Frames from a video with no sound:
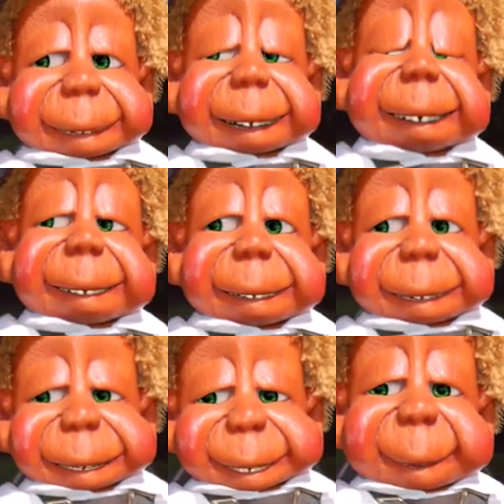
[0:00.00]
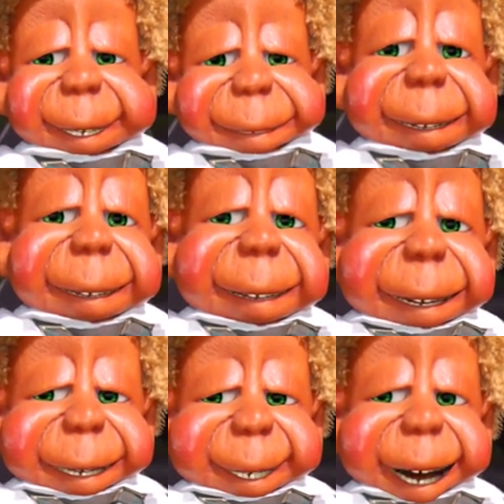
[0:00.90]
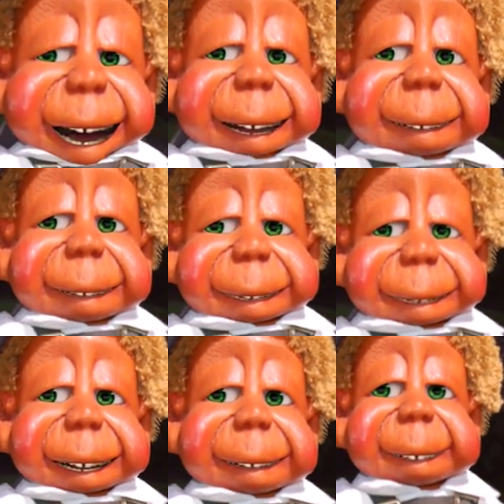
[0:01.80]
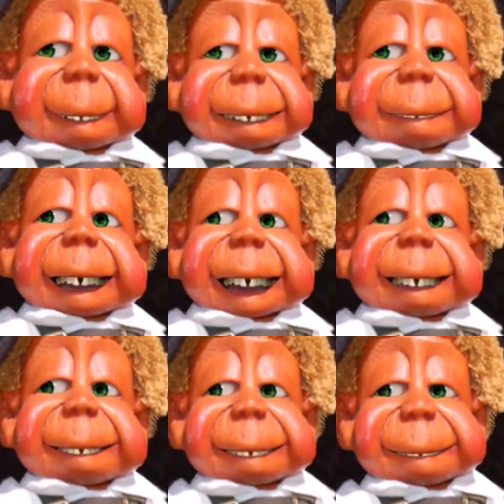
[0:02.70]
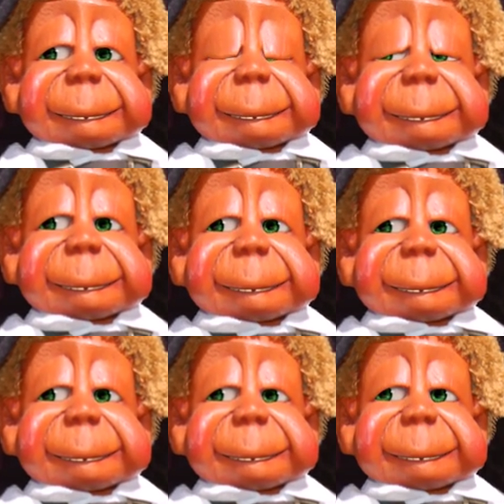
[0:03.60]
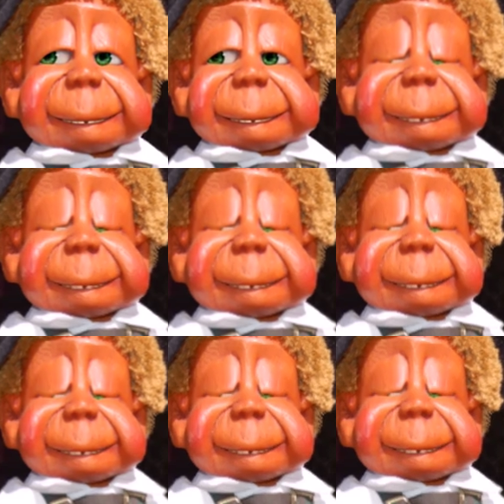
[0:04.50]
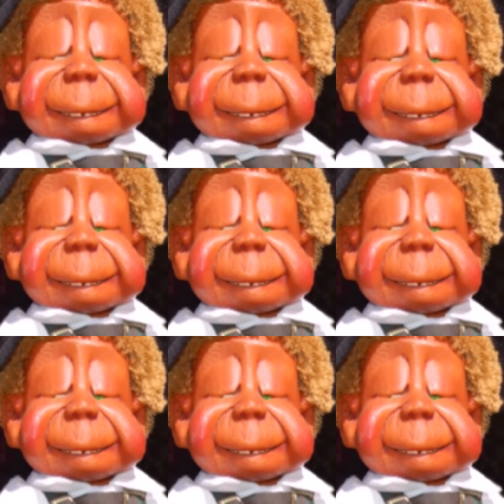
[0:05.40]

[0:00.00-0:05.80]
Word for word: I am just a moonshine country boy. What about the money,